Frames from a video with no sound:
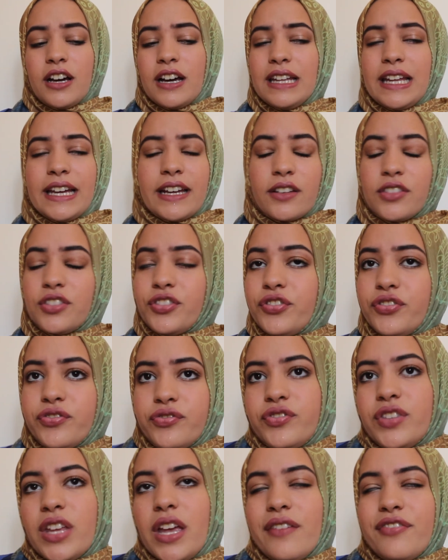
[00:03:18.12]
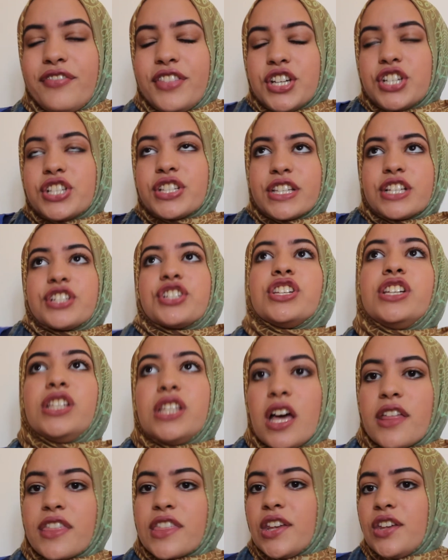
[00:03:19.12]
like if there's literally
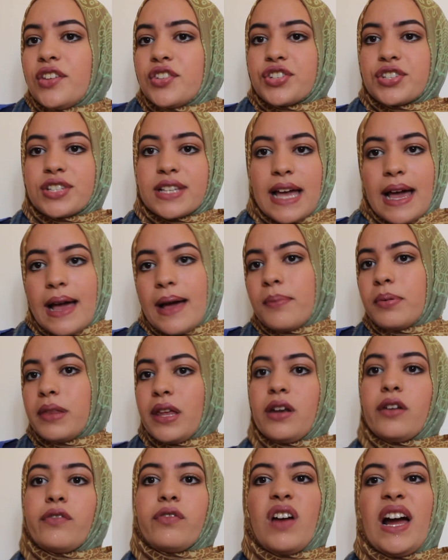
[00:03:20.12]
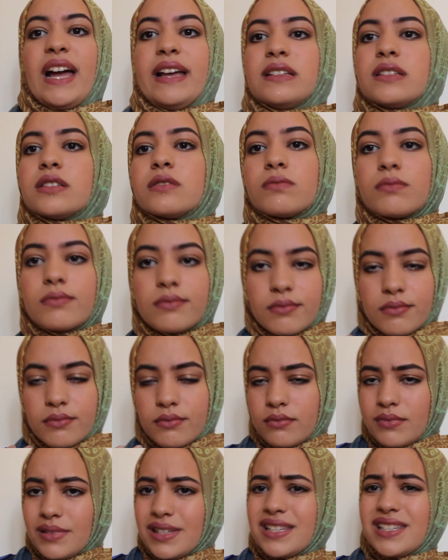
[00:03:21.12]
nothing, you just get a plate of rice,
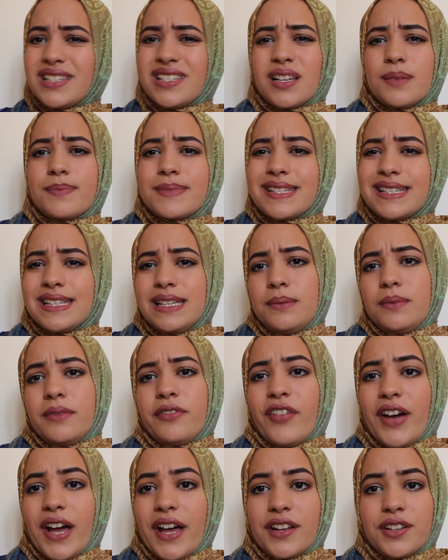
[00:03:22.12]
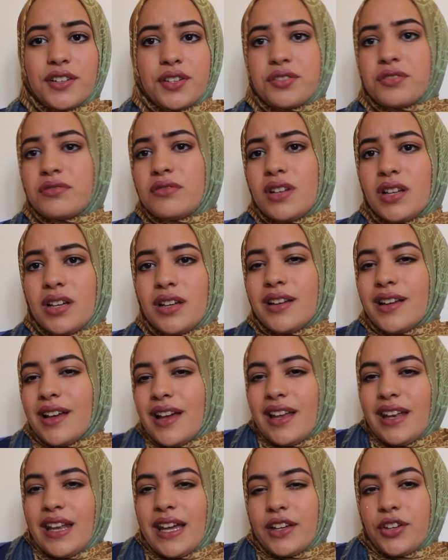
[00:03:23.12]
some steamed veg,
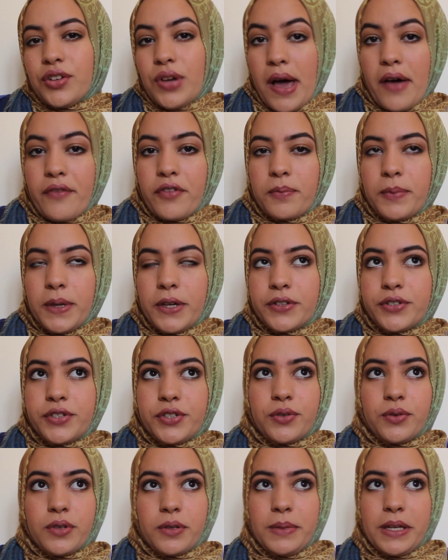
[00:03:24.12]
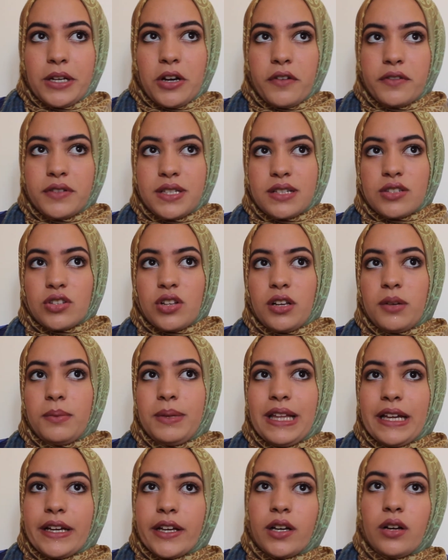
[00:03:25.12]
and like you have a meal, do you know what I mean? Obviously it's not gonna be
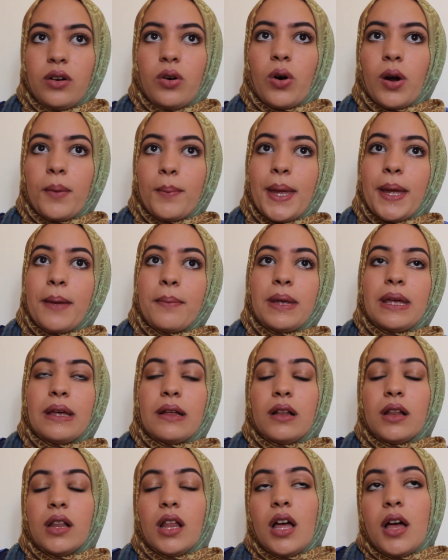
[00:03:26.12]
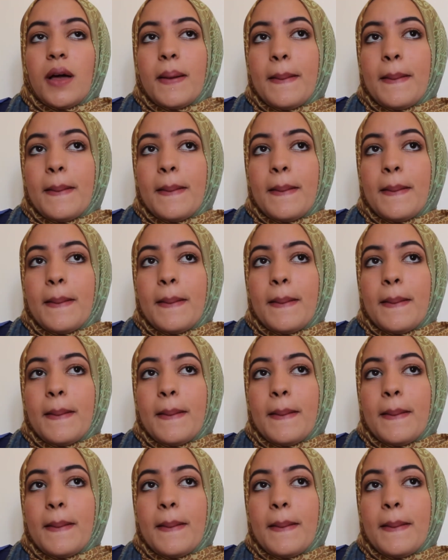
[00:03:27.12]
like a gourmet meal,